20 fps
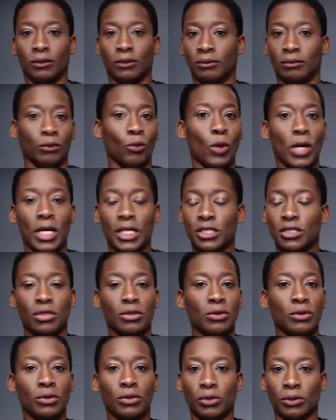1,
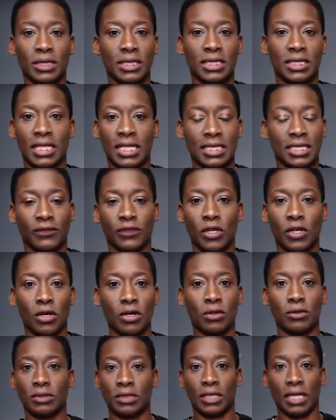2, 3 sets of
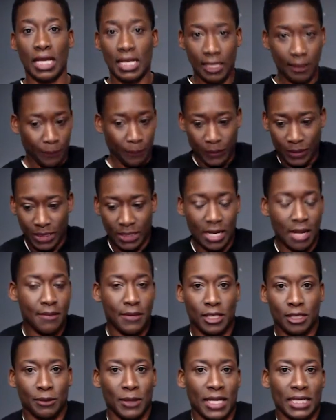those and then put the
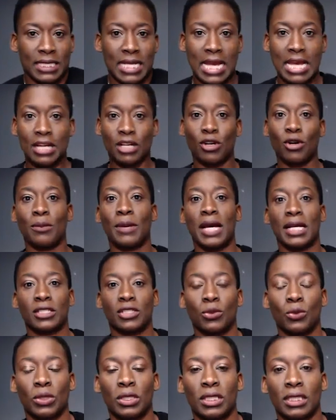dumbbells back down and go back to
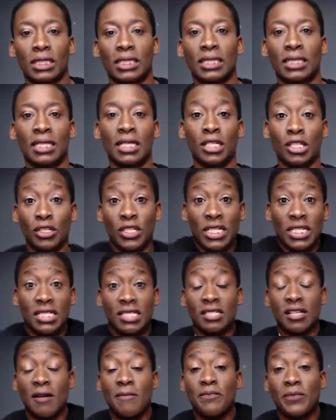work. You did
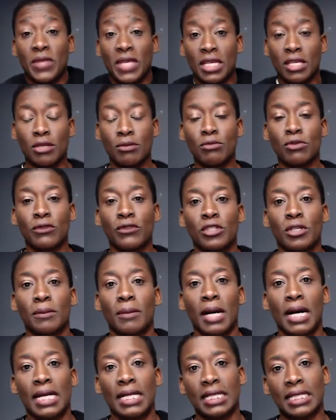something. You moved your
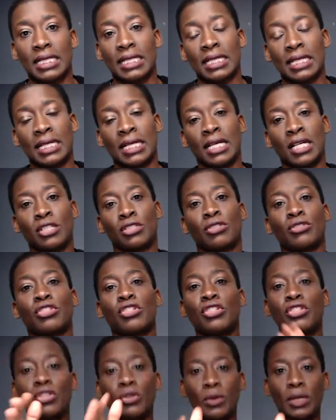body. So
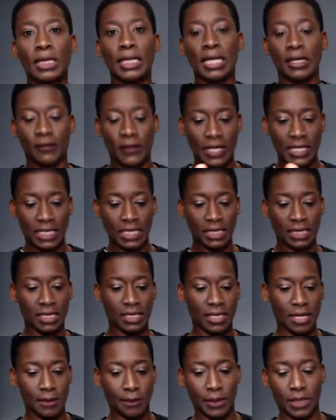she knew enough, I need the
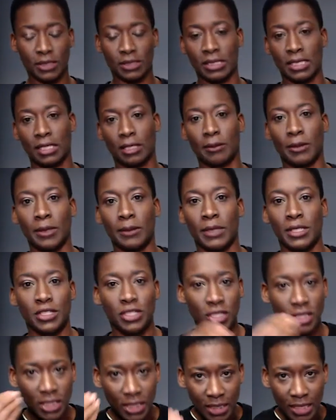dumbbells near me, but
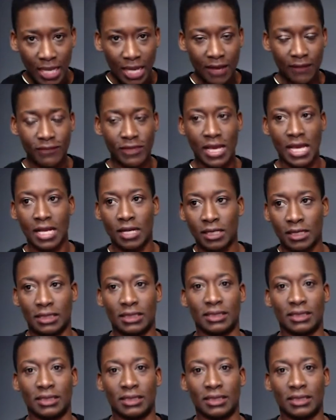she didn't have that,